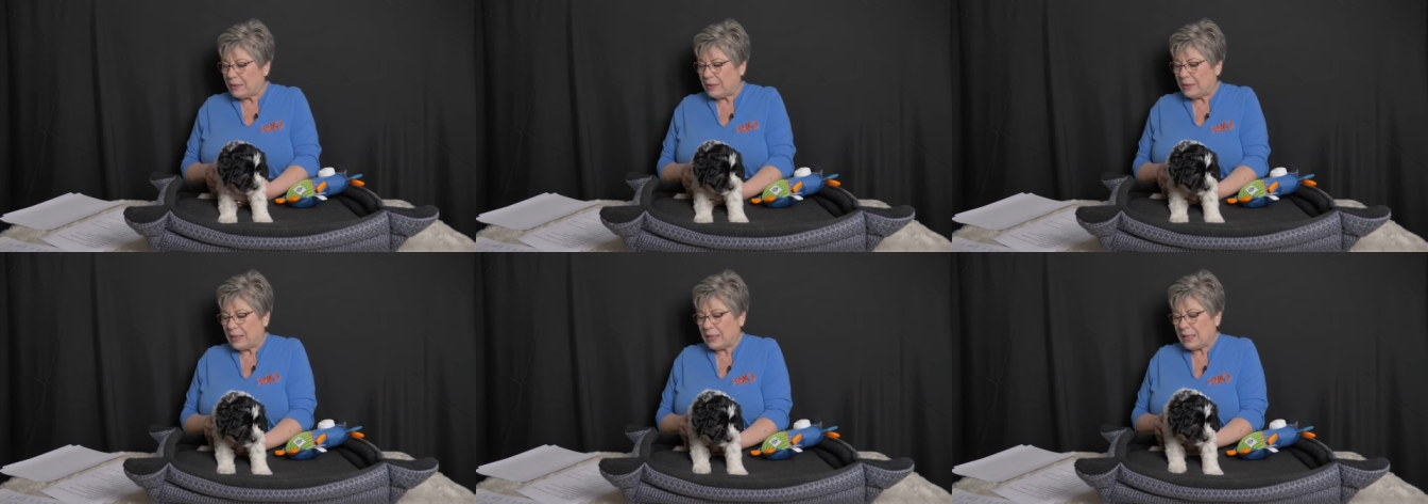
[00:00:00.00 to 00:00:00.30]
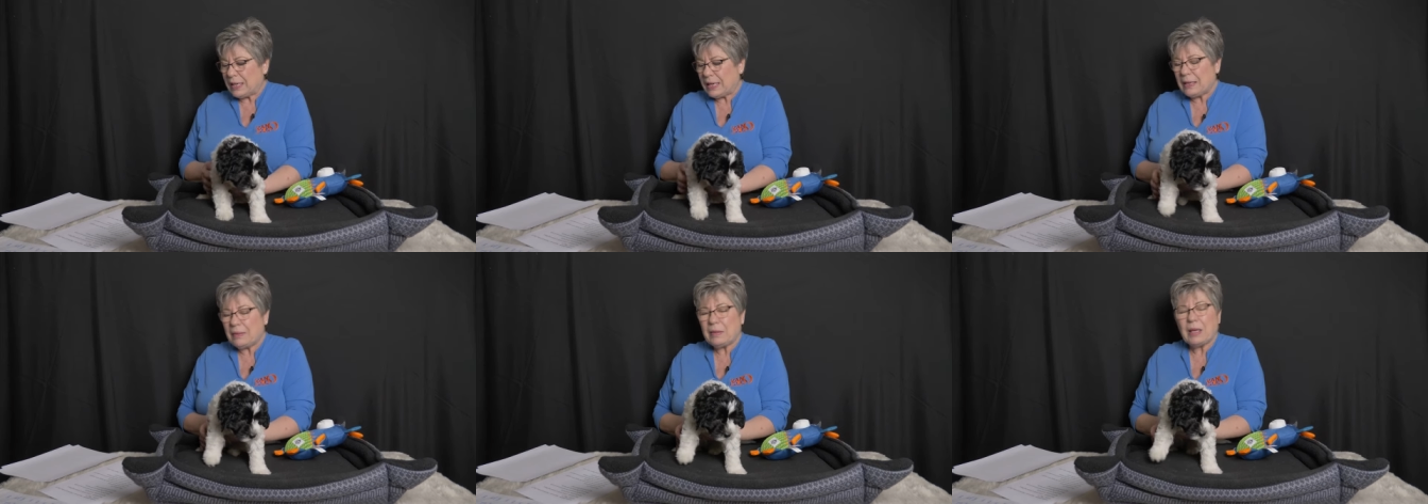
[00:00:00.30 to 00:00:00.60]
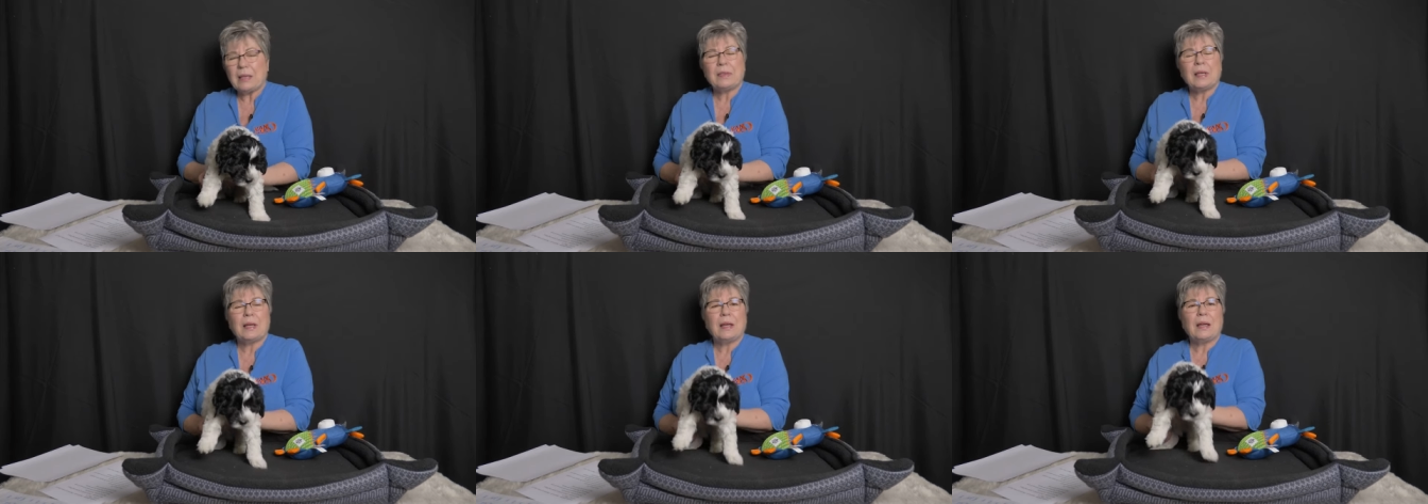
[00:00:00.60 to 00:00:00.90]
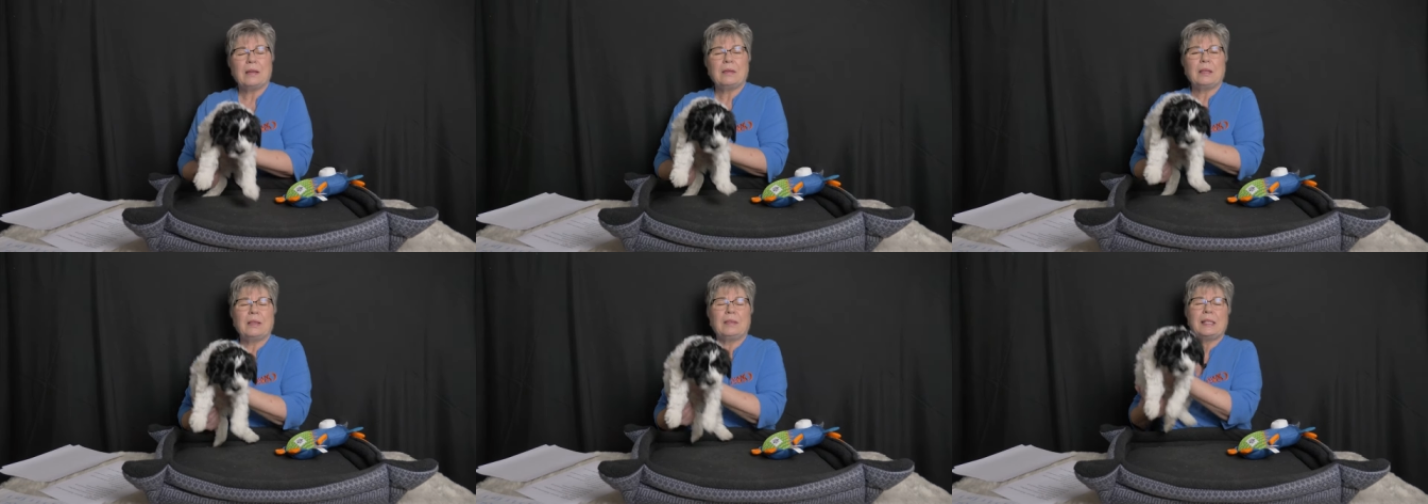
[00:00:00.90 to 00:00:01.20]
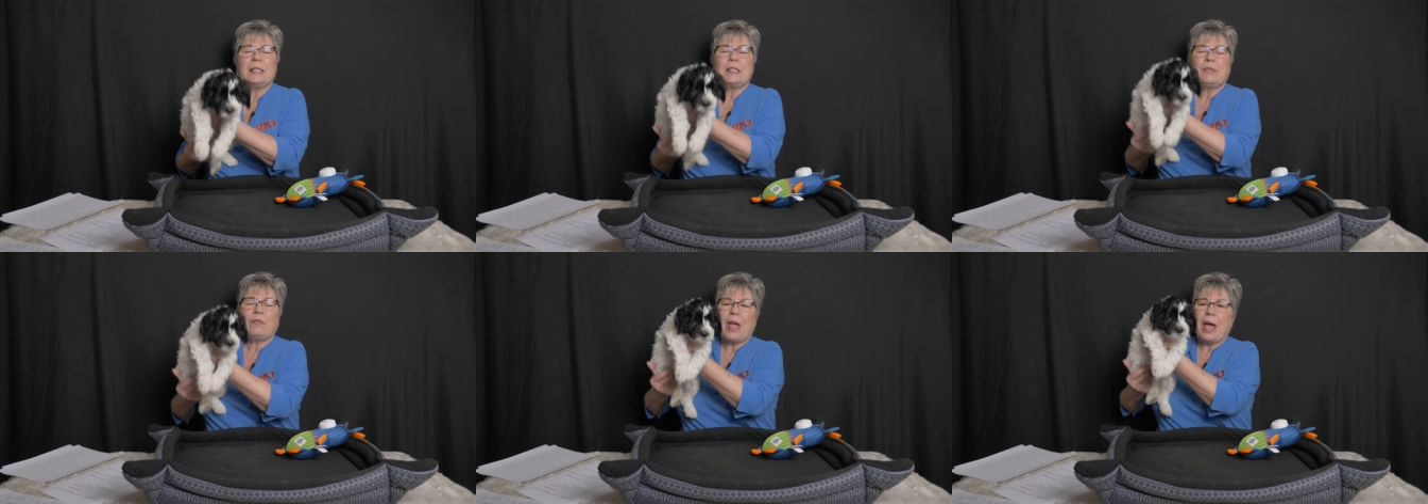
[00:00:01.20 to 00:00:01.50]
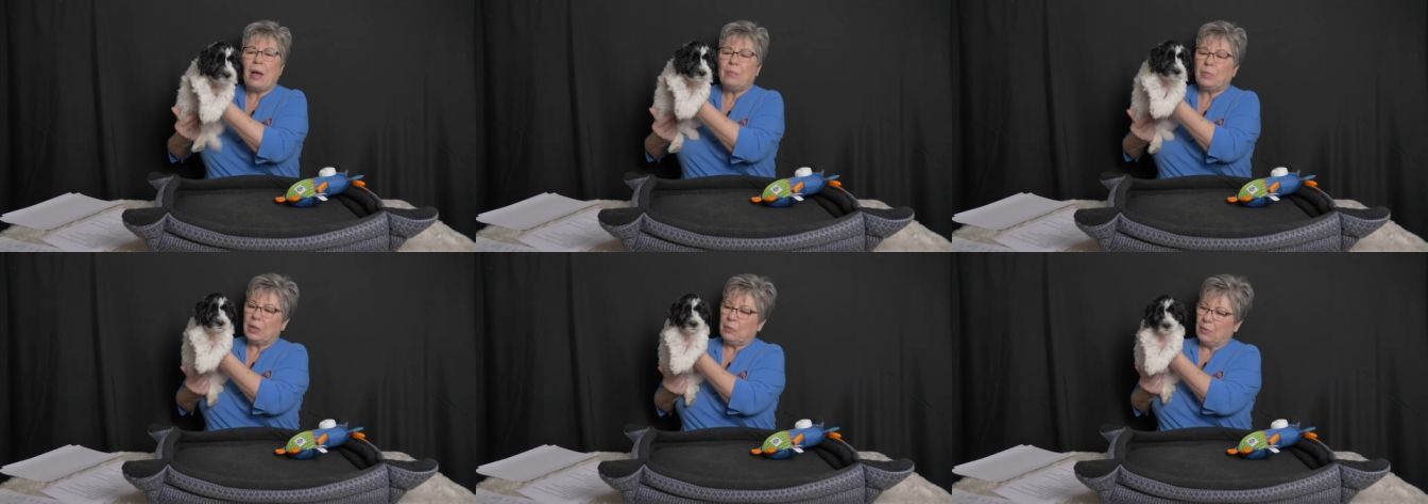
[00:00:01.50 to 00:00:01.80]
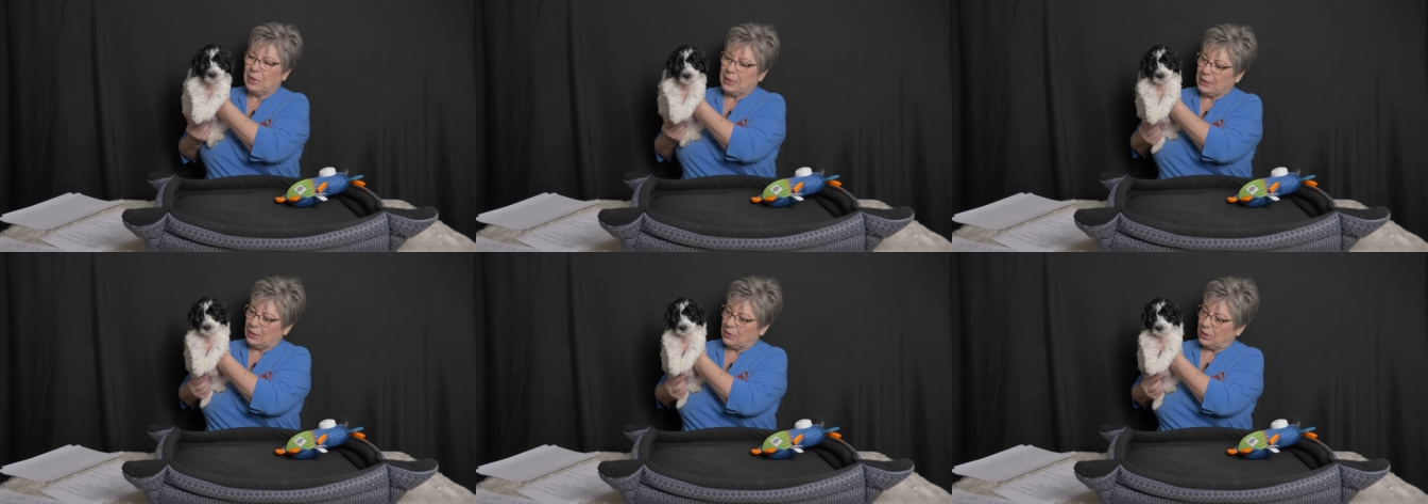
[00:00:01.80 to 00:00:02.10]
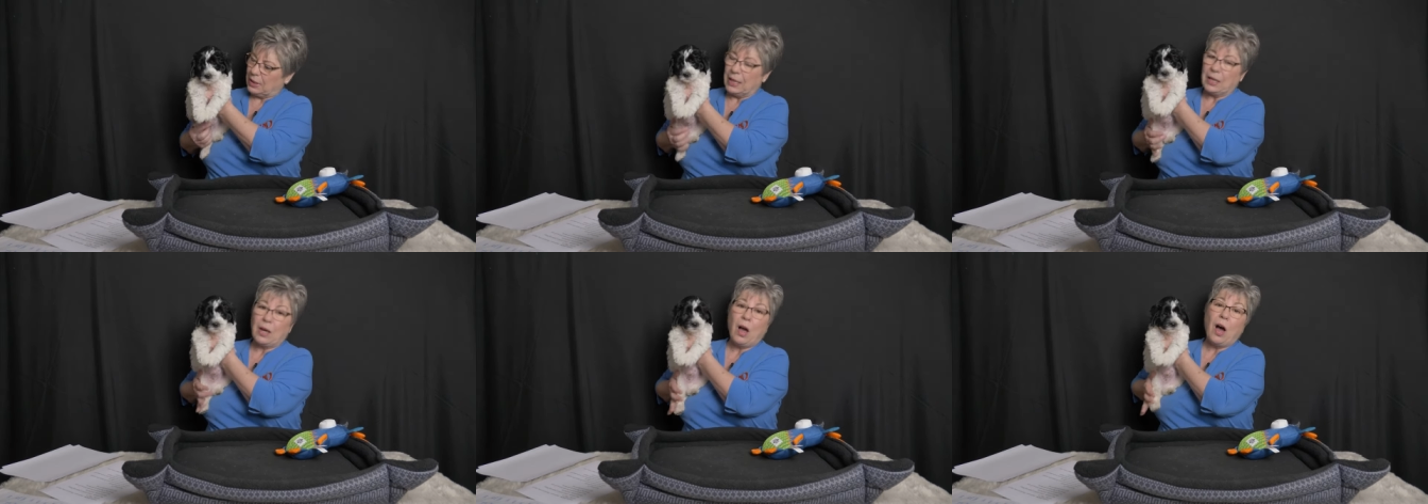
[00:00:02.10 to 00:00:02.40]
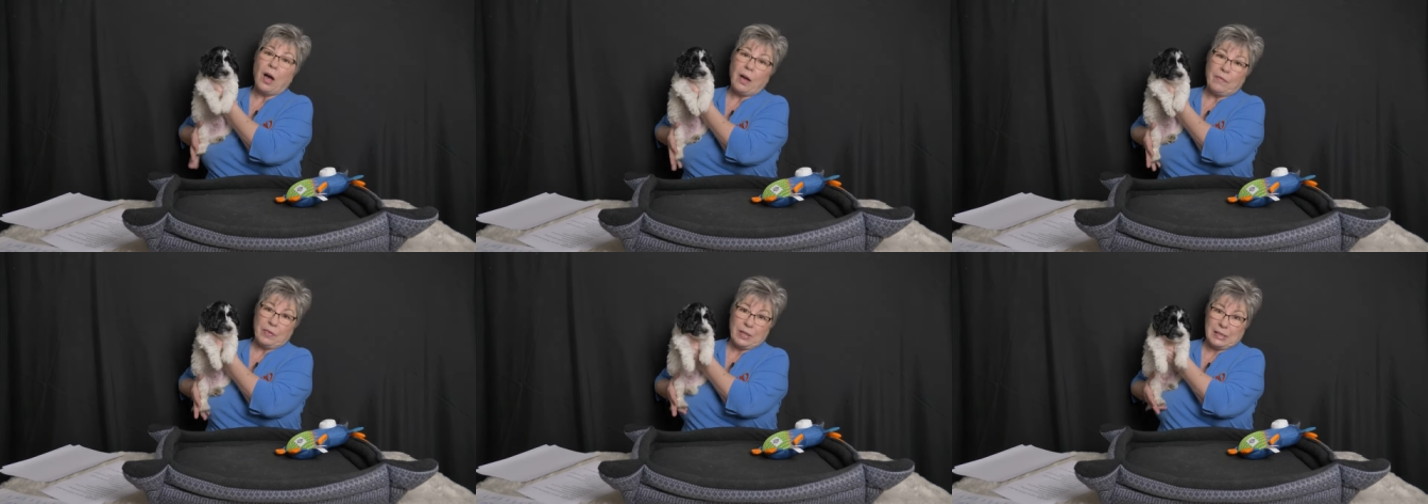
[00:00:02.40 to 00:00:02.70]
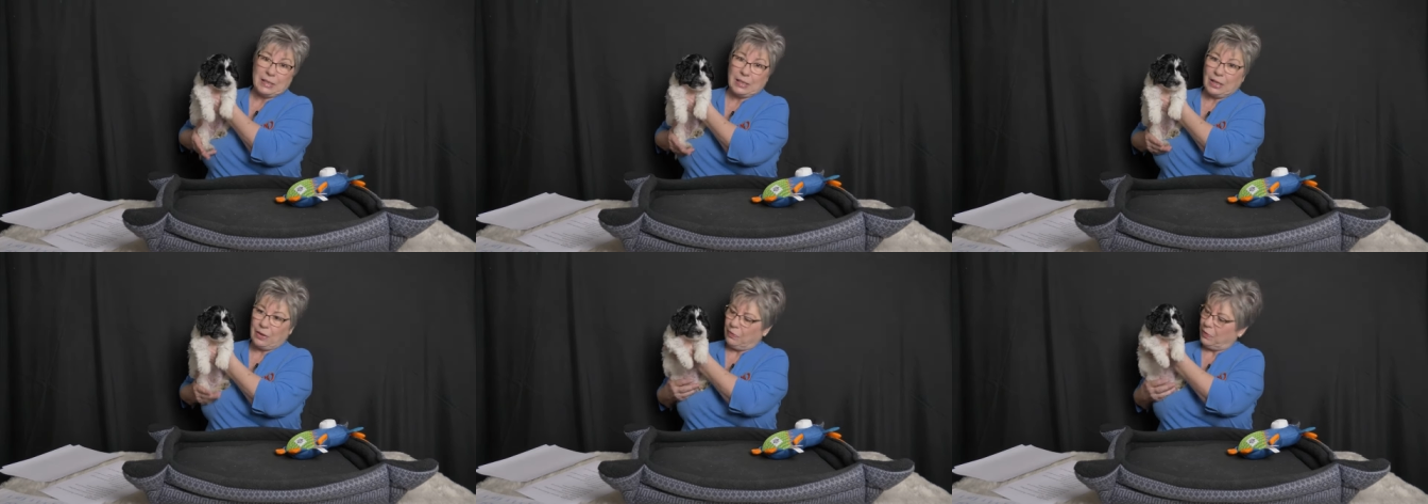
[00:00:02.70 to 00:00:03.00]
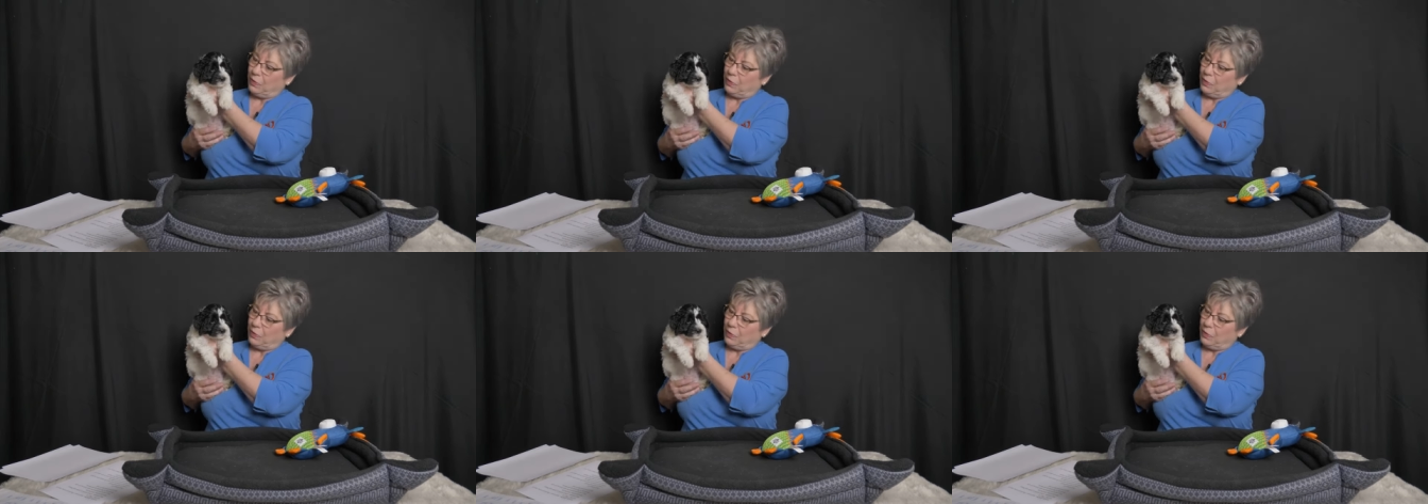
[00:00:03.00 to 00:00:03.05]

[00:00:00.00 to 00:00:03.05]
They, the, this family was looking obviously